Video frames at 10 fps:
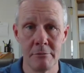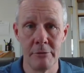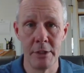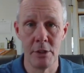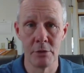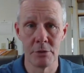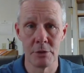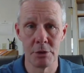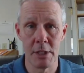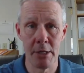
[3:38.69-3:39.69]
videos
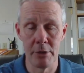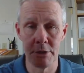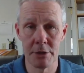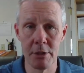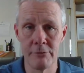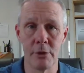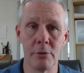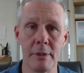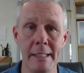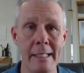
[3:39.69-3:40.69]
shot on a cell
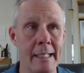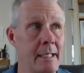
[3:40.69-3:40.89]
phone,